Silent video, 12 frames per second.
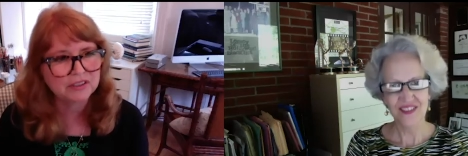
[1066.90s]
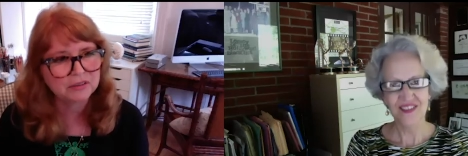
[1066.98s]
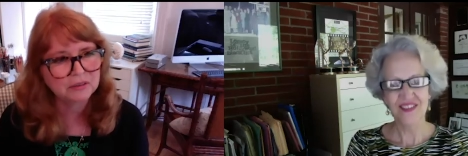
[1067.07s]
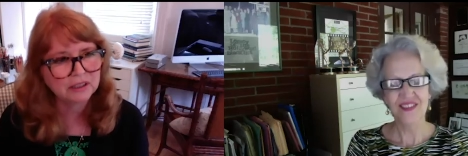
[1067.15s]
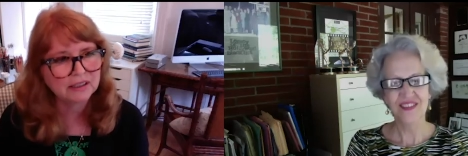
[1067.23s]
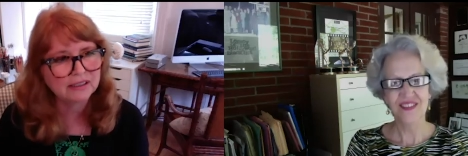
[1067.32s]
Speaker 1: for
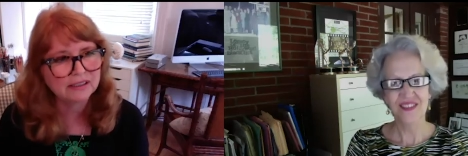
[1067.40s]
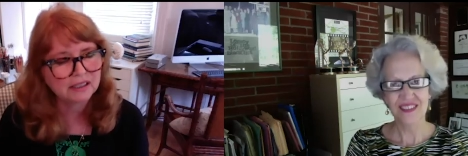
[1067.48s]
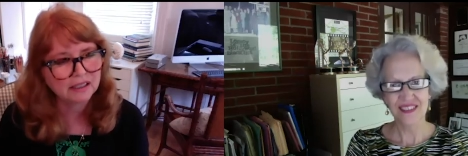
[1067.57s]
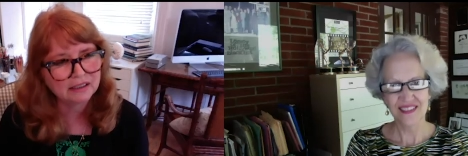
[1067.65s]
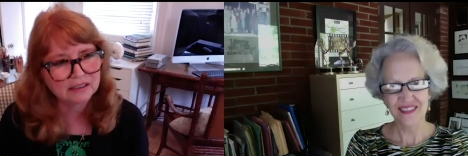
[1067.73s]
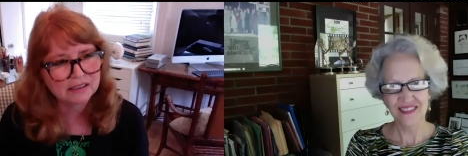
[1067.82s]
doing
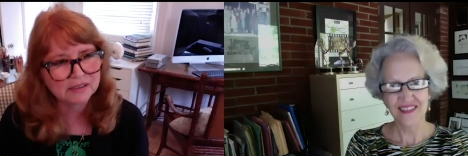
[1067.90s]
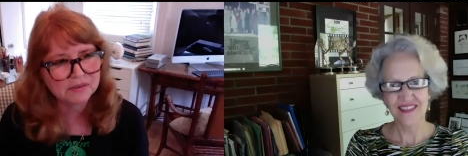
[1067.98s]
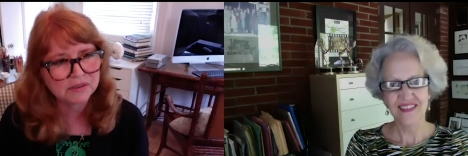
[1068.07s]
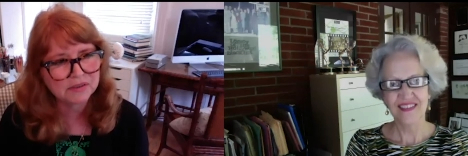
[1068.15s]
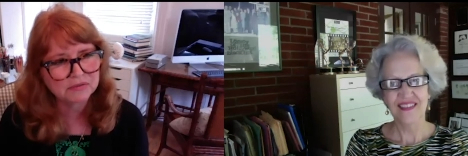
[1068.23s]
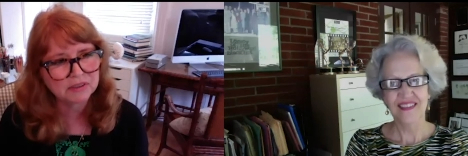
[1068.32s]
this. I think
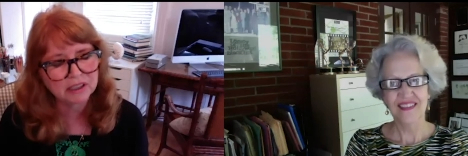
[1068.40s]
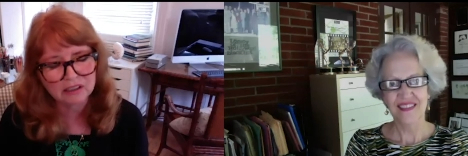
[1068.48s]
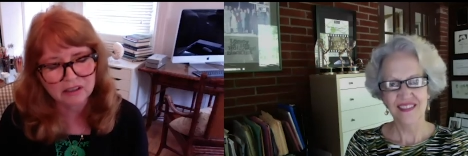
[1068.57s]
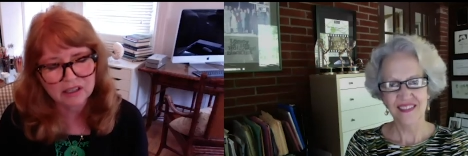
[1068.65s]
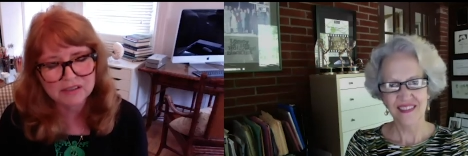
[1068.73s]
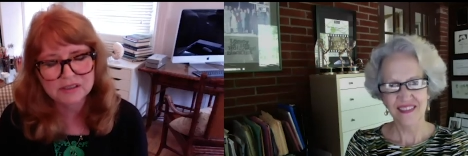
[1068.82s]
this is
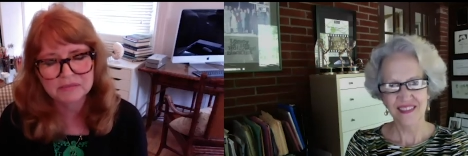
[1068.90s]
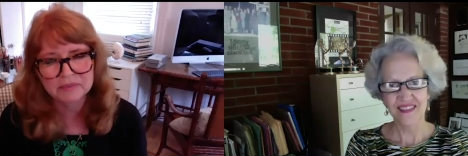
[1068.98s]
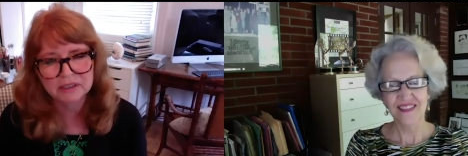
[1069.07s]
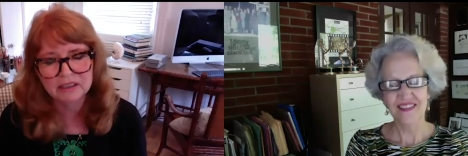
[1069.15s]
really awesome.